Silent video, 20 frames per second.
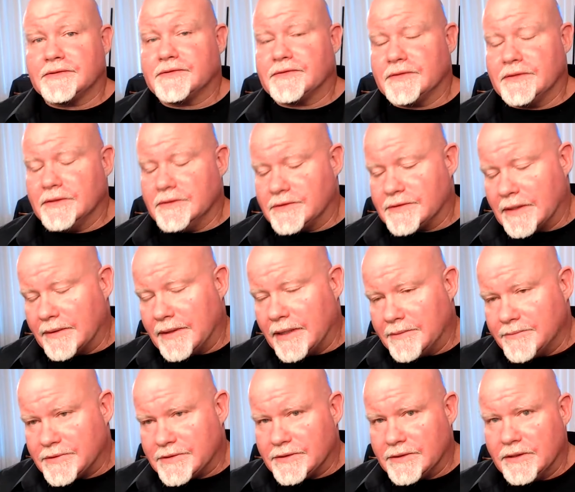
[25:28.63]

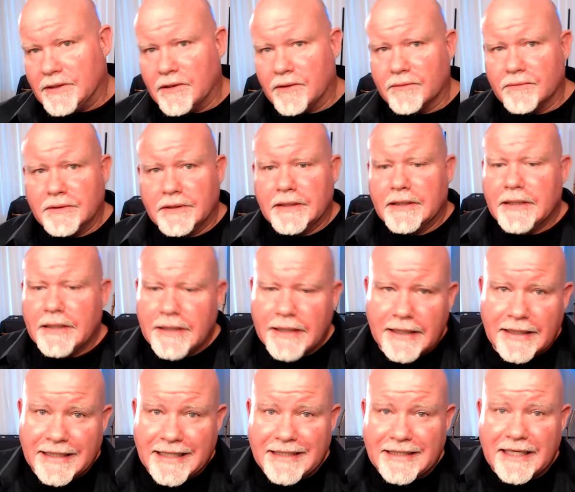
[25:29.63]
sometimes, you know,
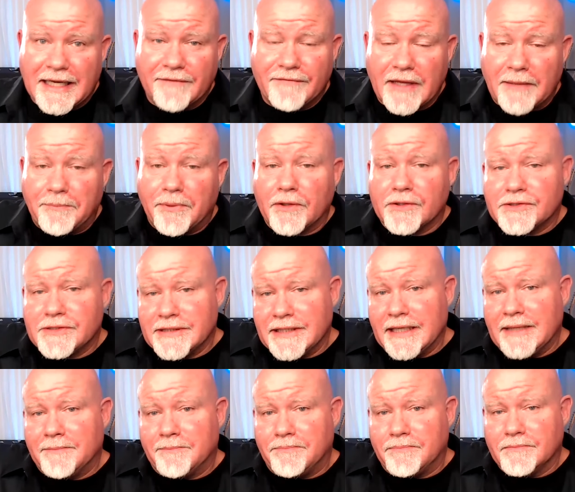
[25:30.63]
you need to have that person
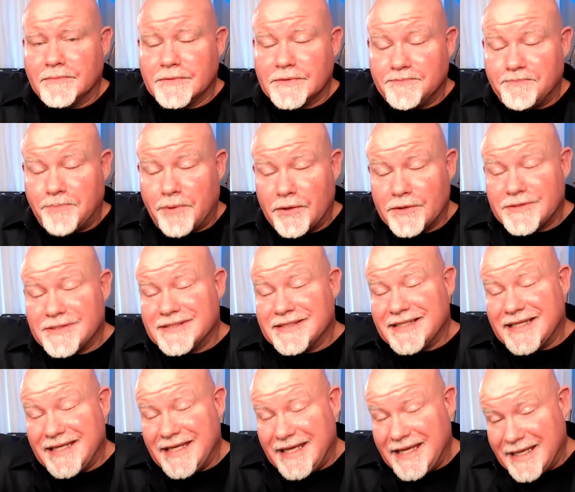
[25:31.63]
in person
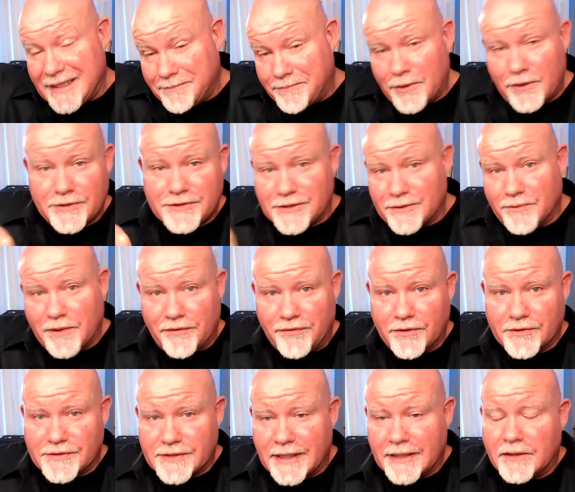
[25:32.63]
with
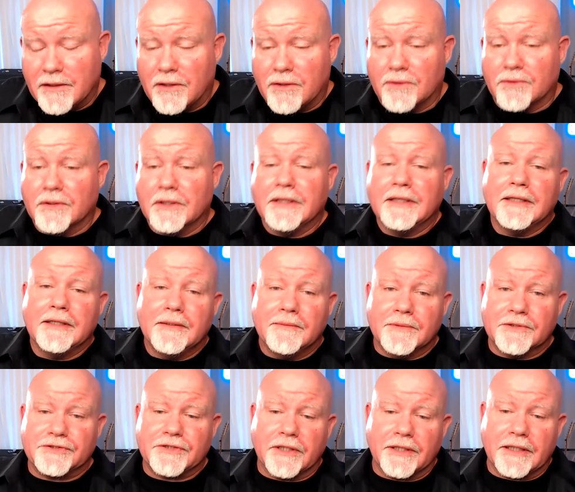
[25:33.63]
you saying, no,
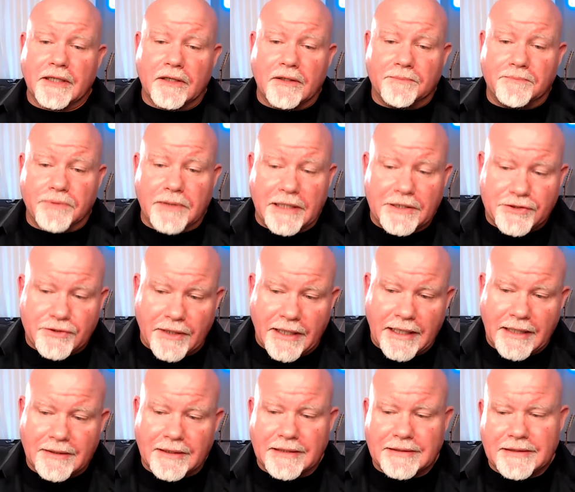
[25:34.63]
Michelle, you got to place your
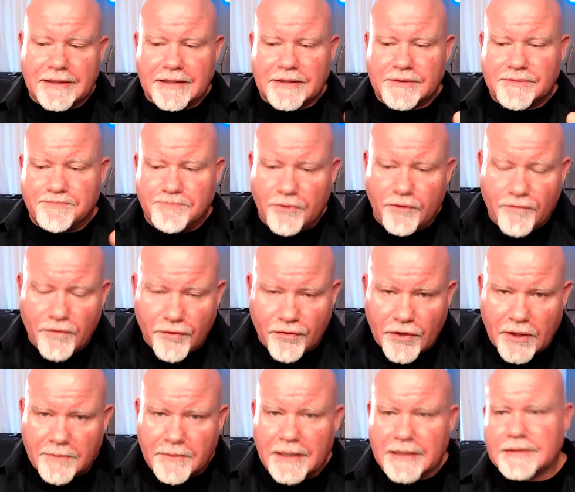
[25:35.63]
hand like this, move your
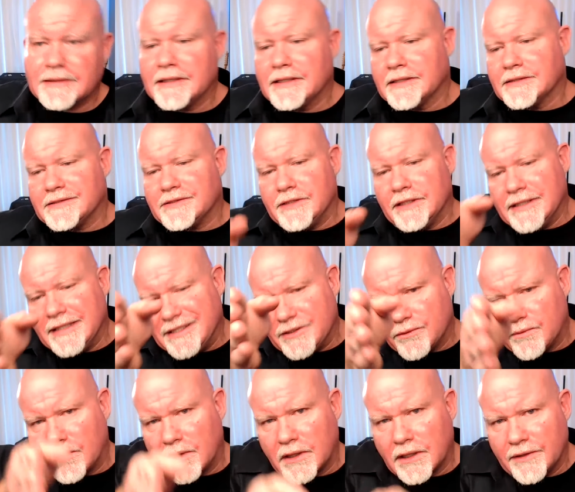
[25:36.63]
thumb like this. You need to
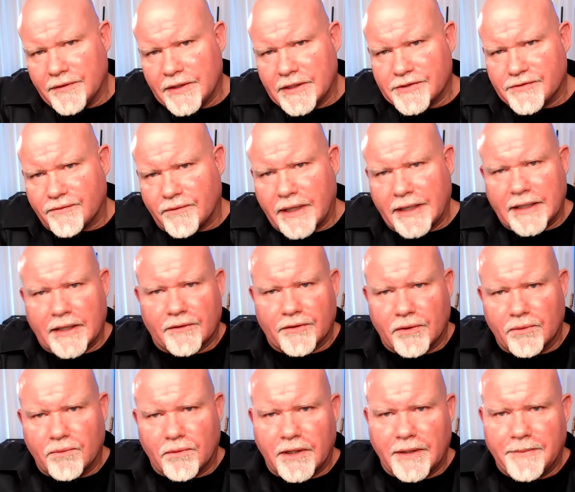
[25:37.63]
work on this right now.
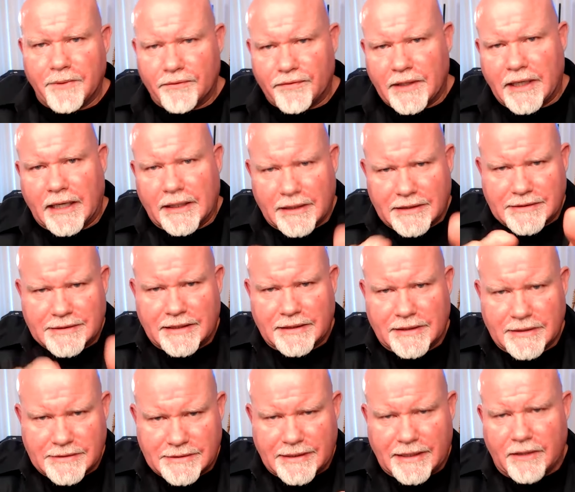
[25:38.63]
Don't worry about that. Let's get
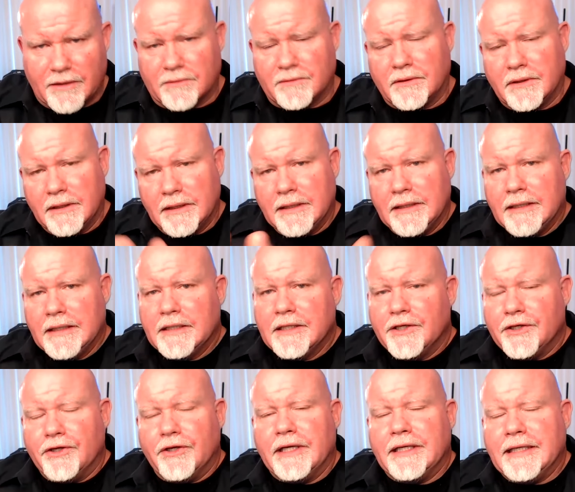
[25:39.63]
this down.
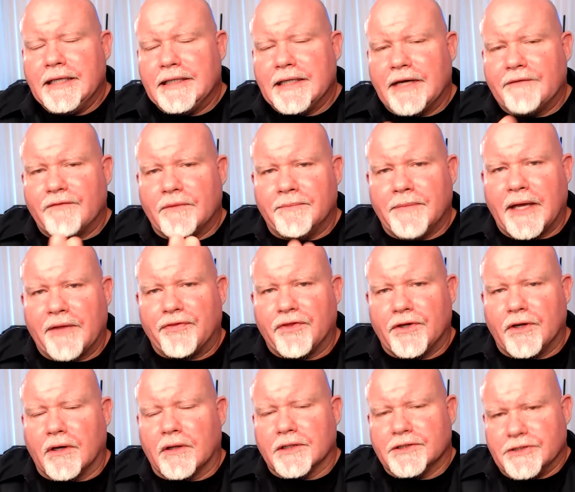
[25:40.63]
You need to have a
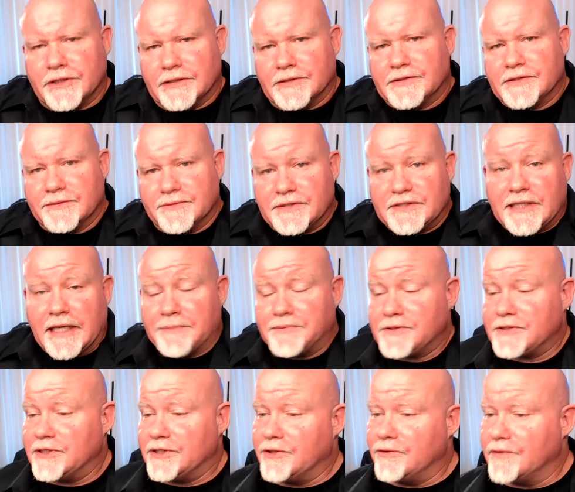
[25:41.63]
methodology, some steps
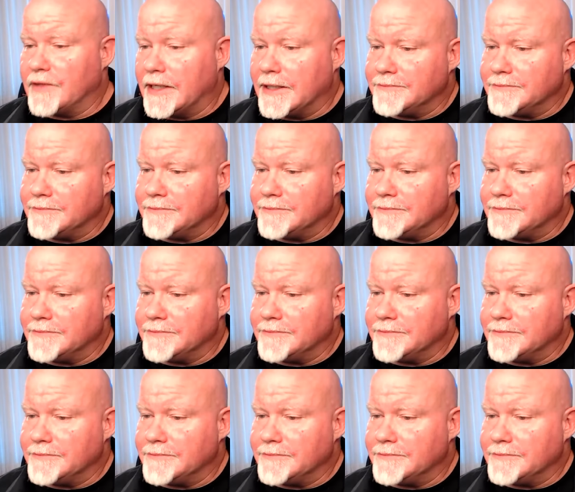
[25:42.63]
to do that.